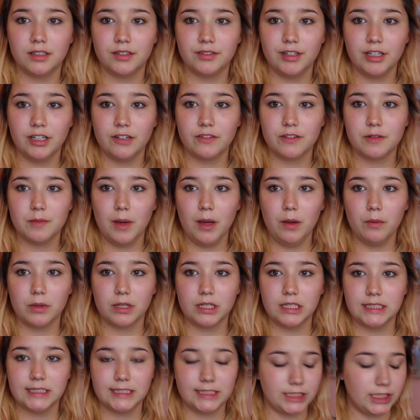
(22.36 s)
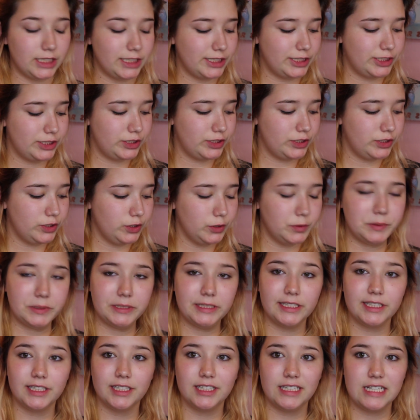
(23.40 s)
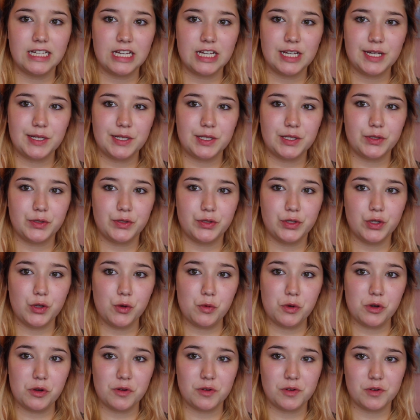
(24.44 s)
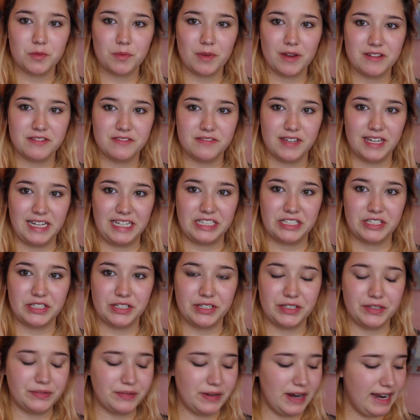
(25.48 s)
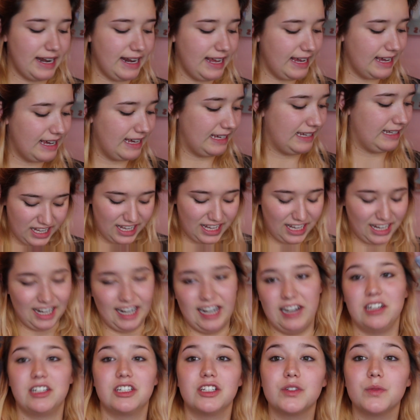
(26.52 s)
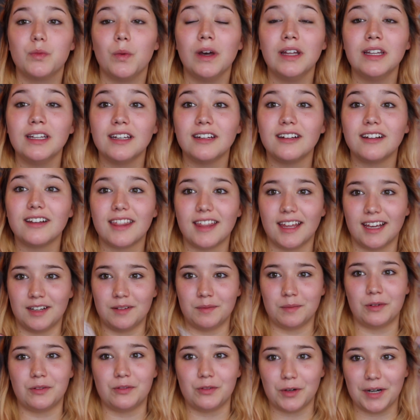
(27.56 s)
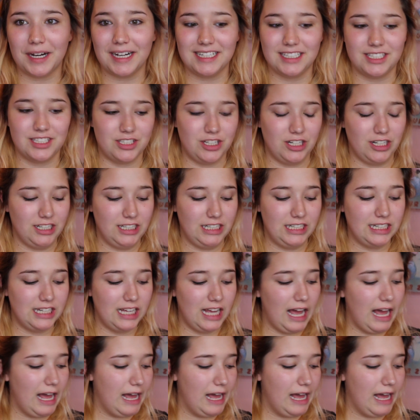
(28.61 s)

Right off the bat, we're gonna start super zoomed into my face. Are you ready? Alright, just one little thing before I start.